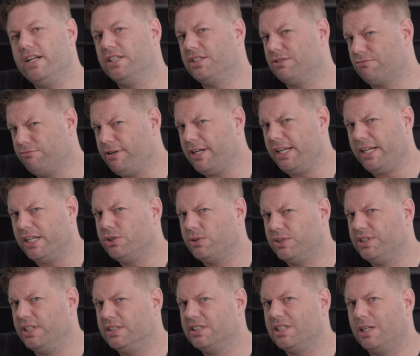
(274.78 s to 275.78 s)
is a really
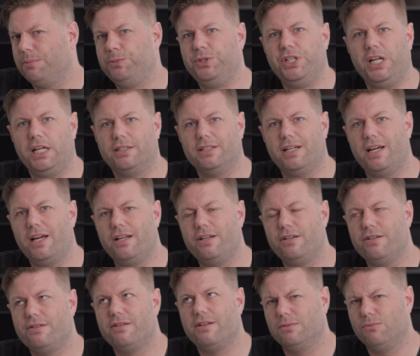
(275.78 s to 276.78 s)
interesting subject,
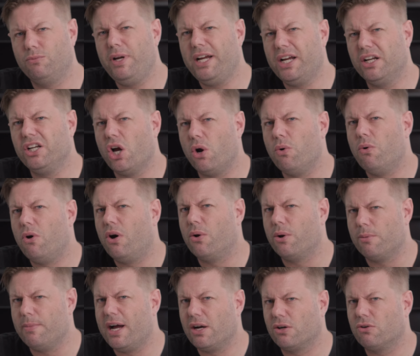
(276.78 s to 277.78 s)
and we could go on
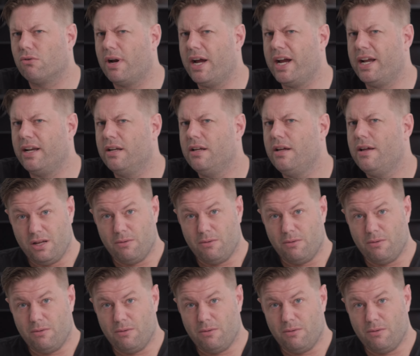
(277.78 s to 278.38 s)
about grain.